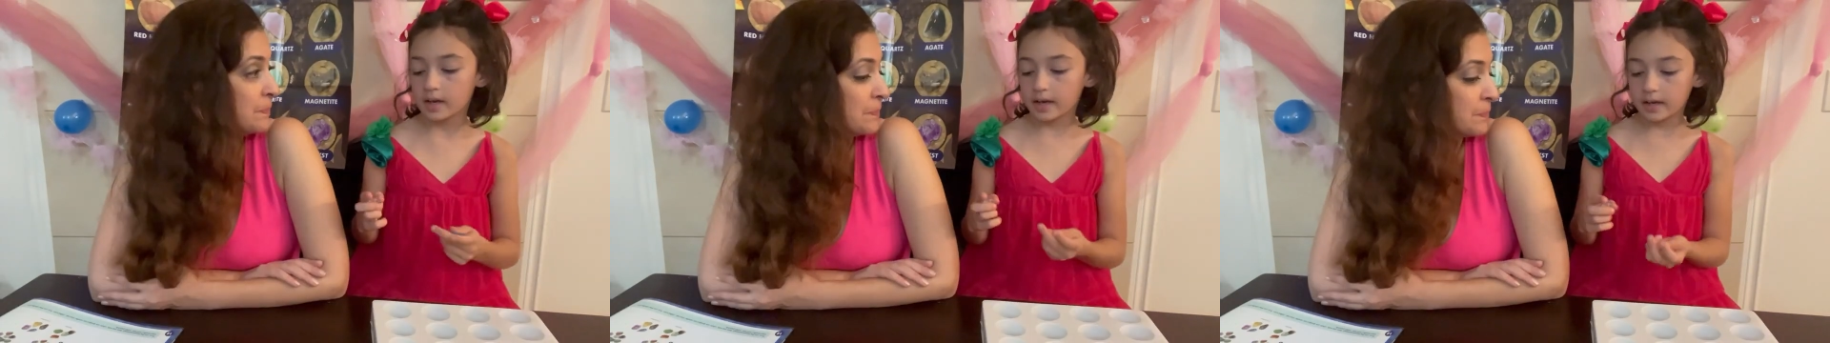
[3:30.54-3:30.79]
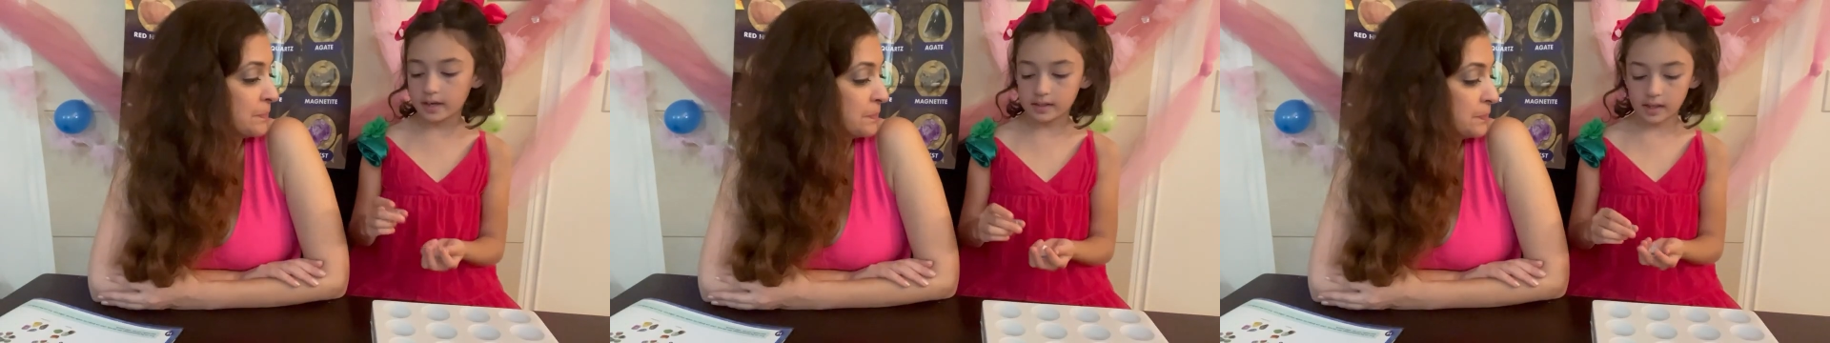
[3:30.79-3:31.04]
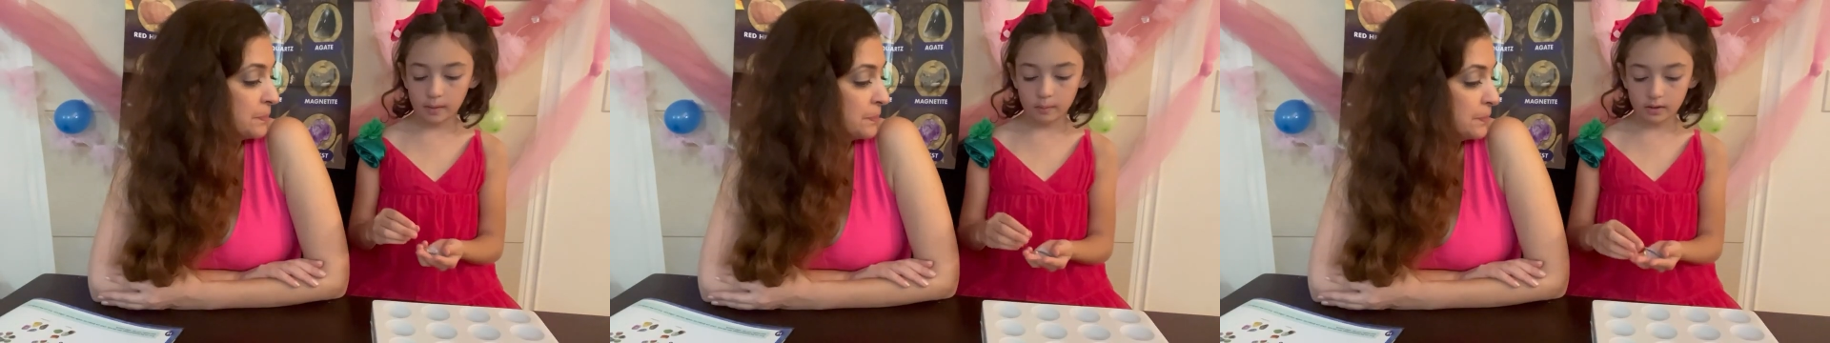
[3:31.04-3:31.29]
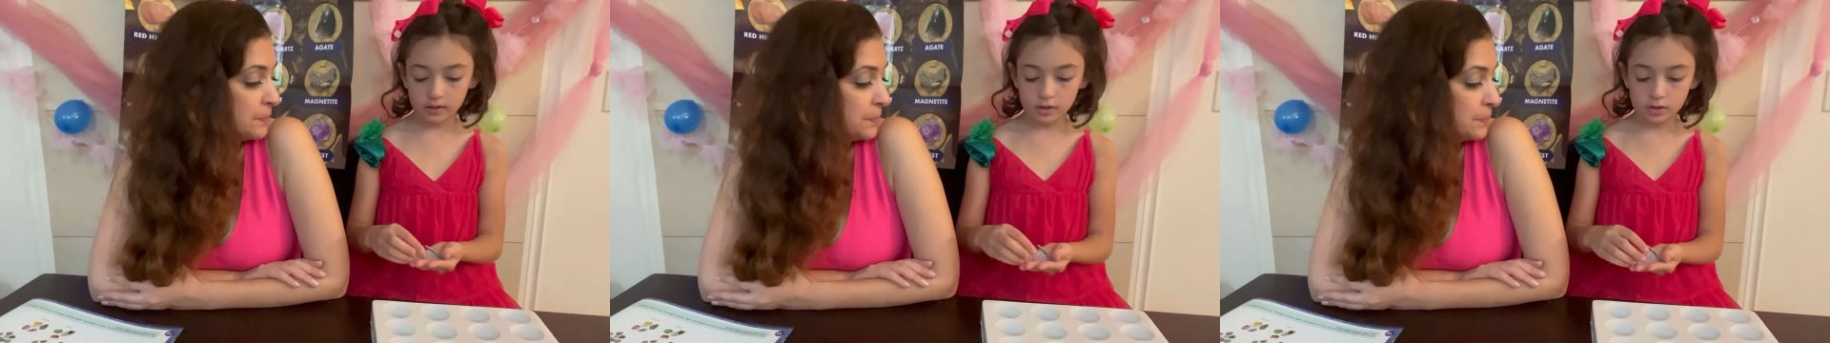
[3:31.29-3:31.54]
Speaker 1: And I
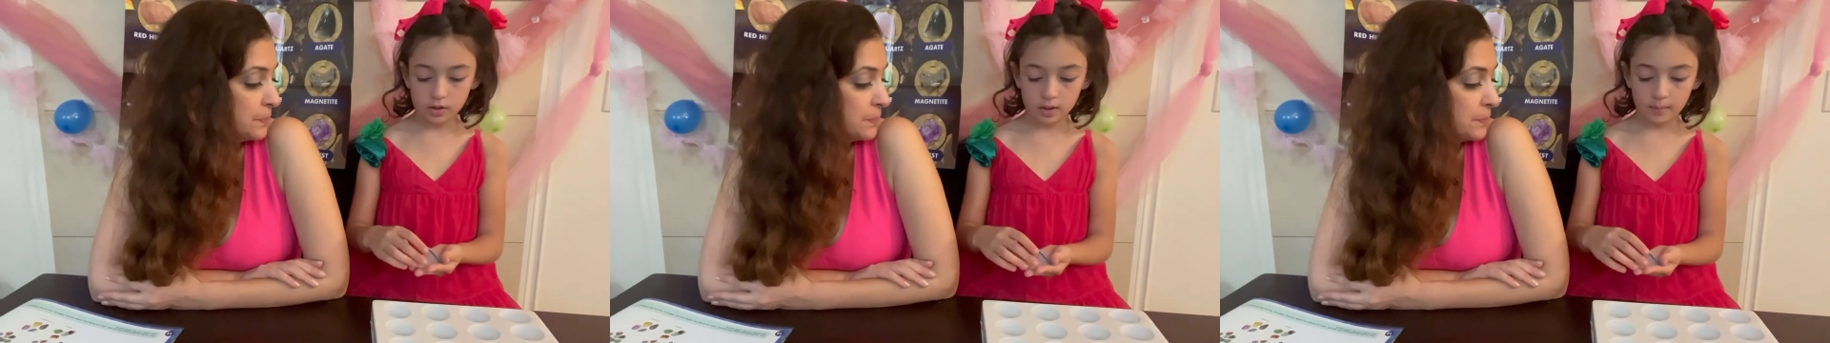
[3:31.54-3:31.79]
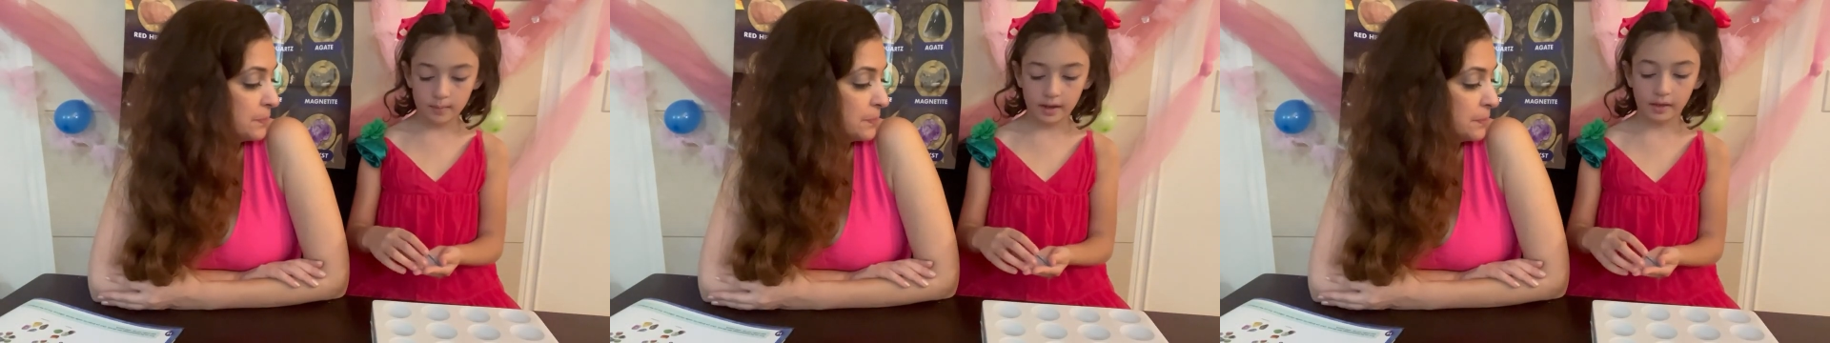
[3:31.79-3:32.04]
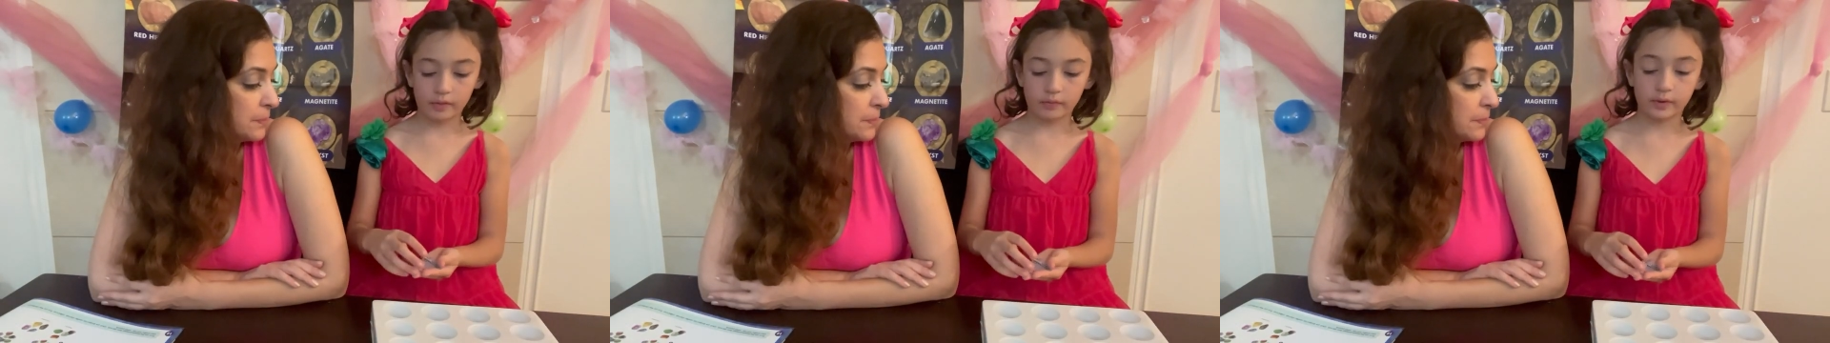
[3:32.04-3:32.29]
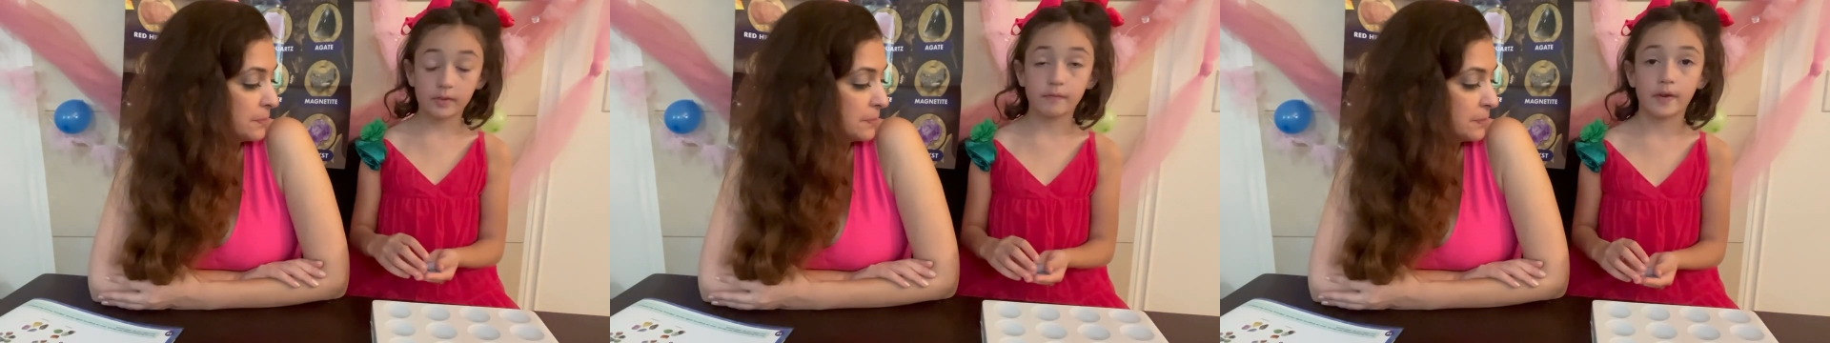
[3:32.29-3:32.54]
want to show you my
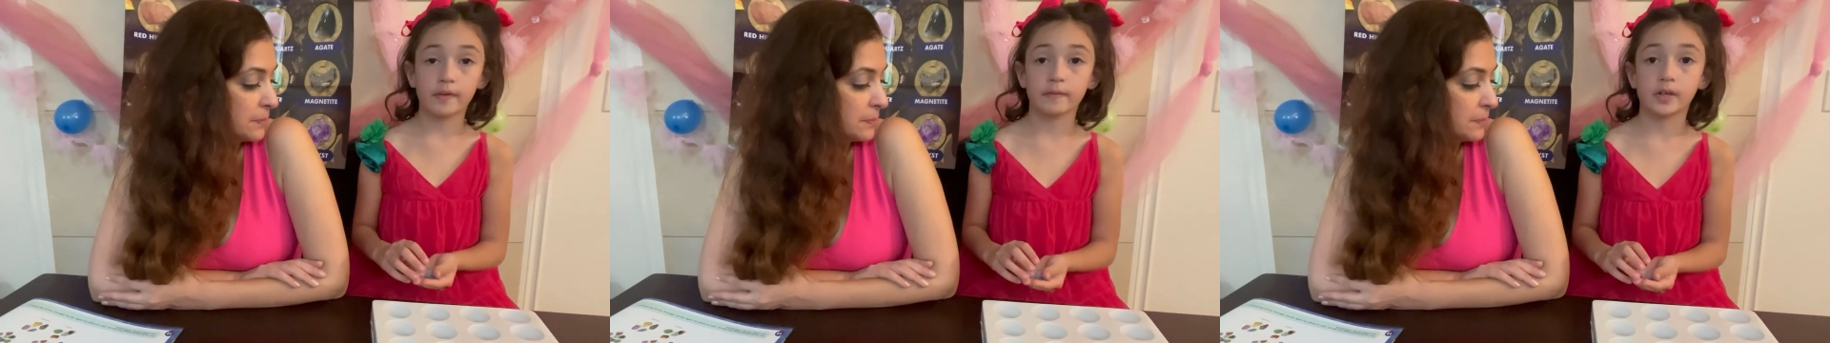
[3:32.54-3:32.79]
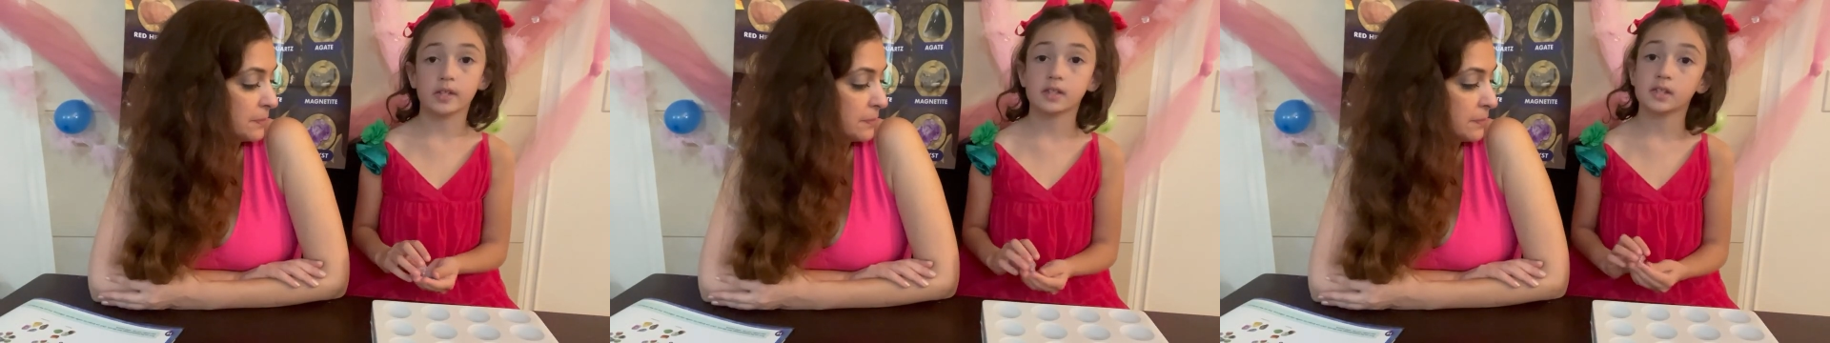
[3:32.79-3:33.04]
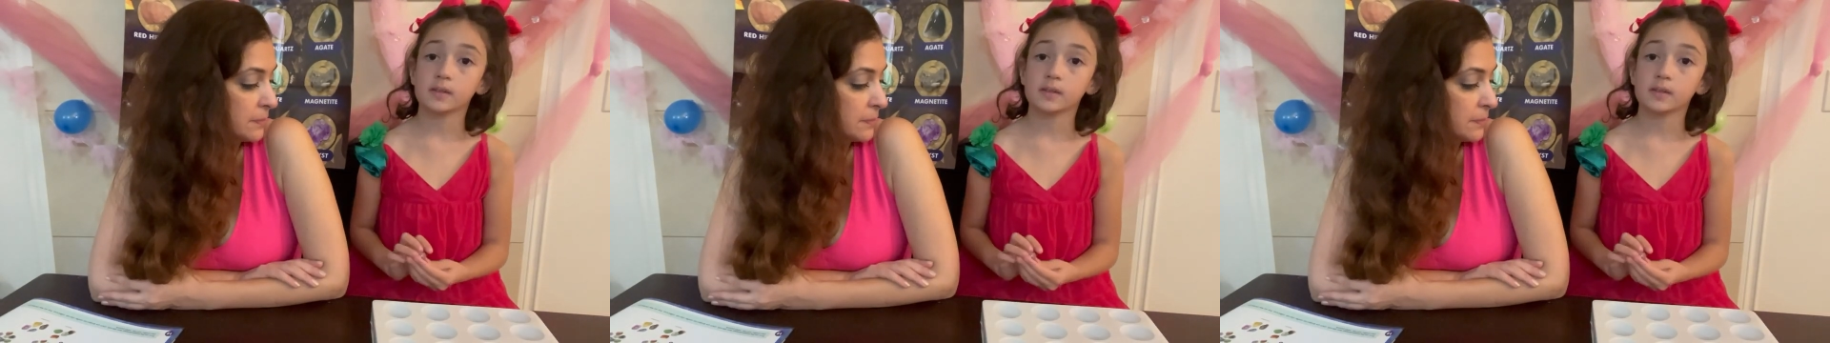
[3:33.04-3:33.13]
3 favorites.